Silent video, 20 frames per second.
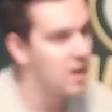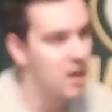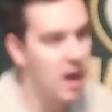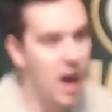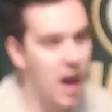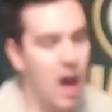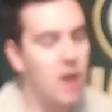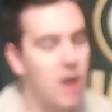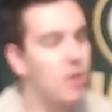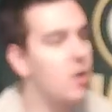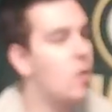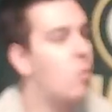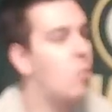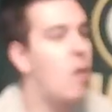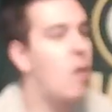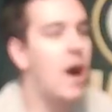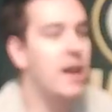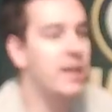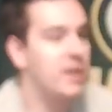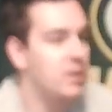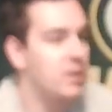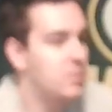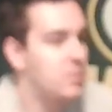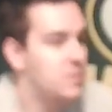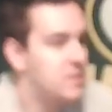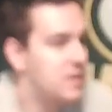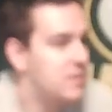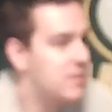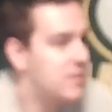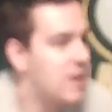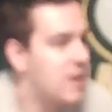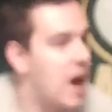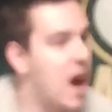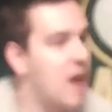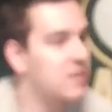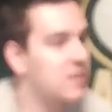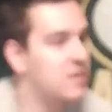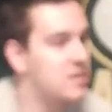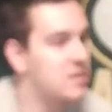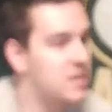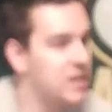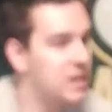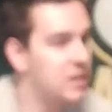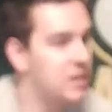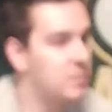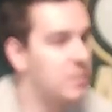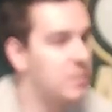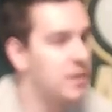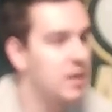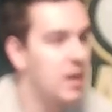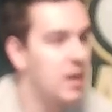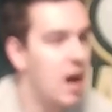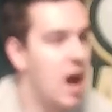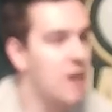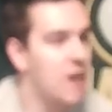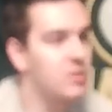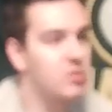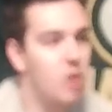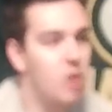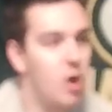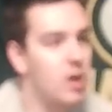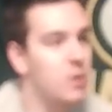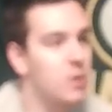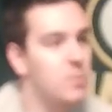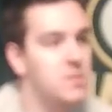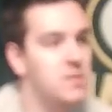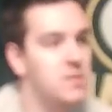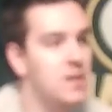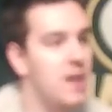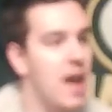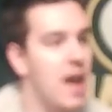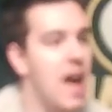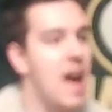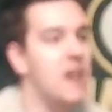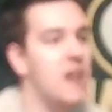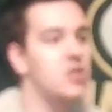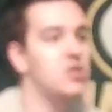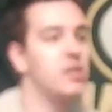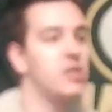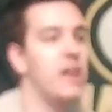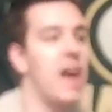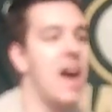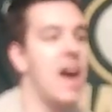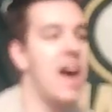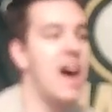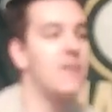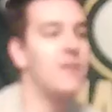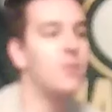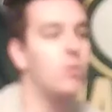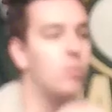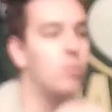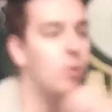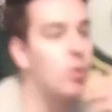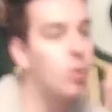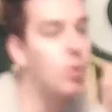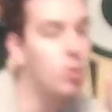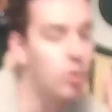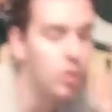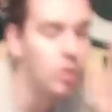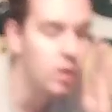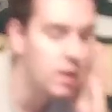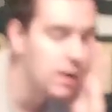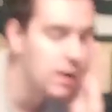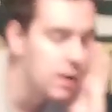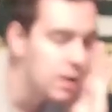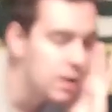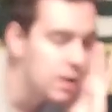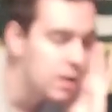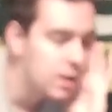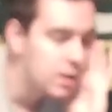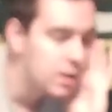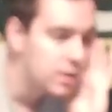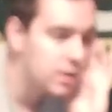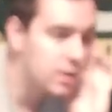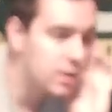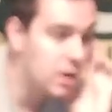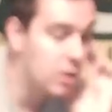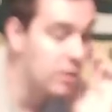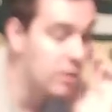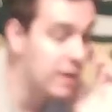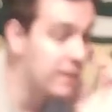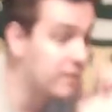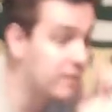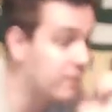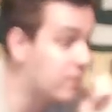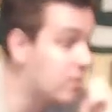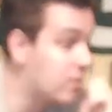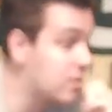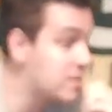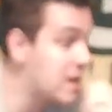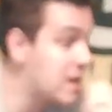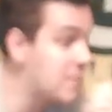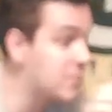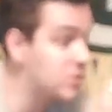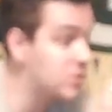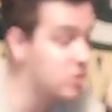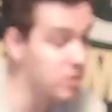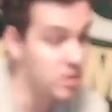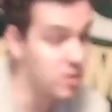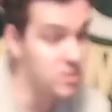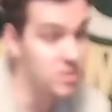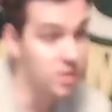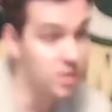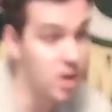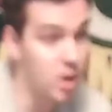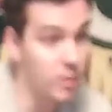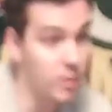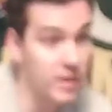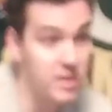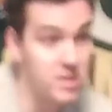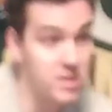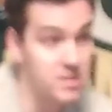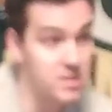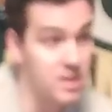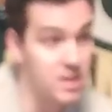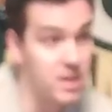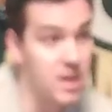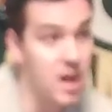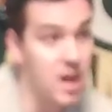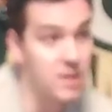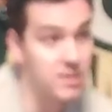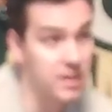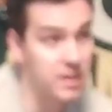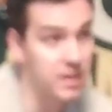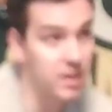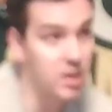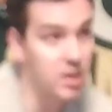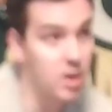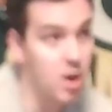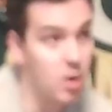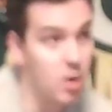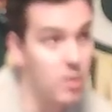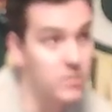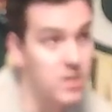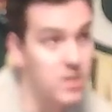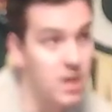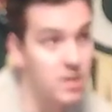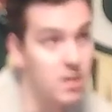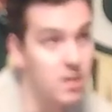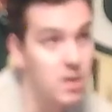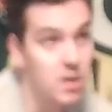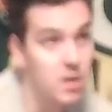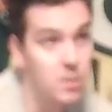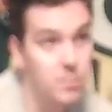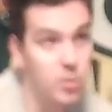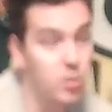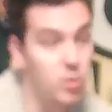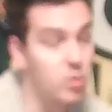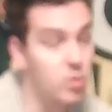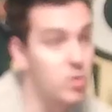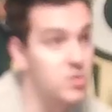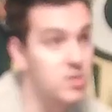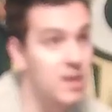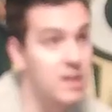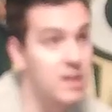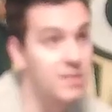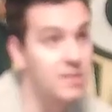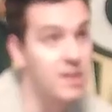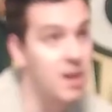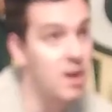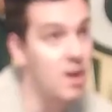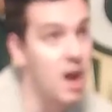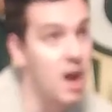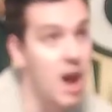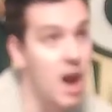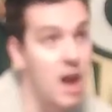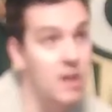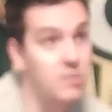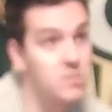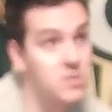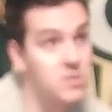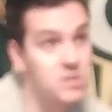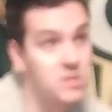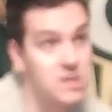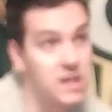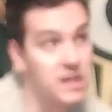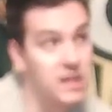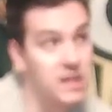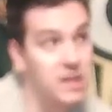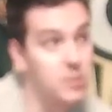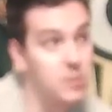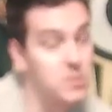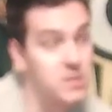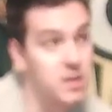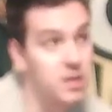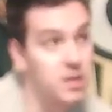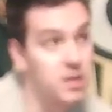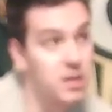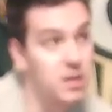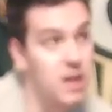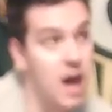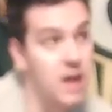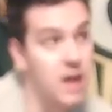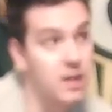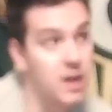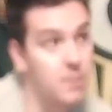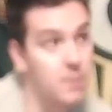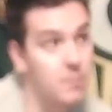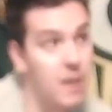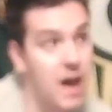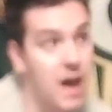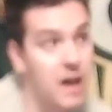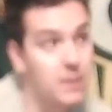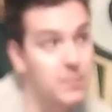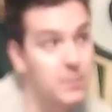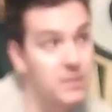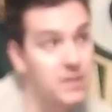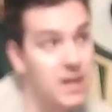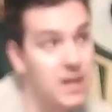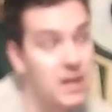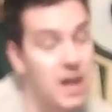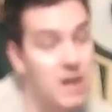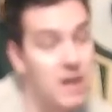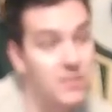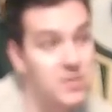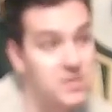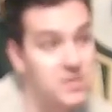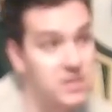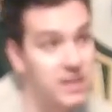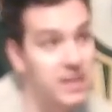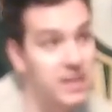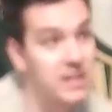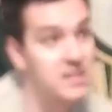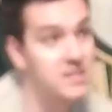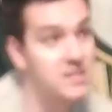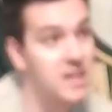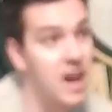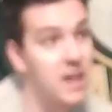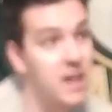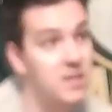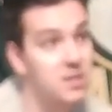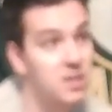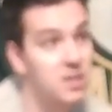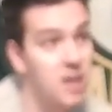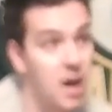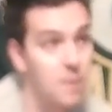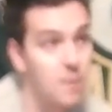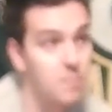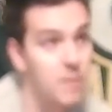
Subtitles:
I don't know why he was even on the team. I thought he was going to actually have a role. You know, like, for example, 2 years ago, he just did nothing, you know, and then Budenholzer got fired. I was thinking he was going to not come back, but then obviously he decided to come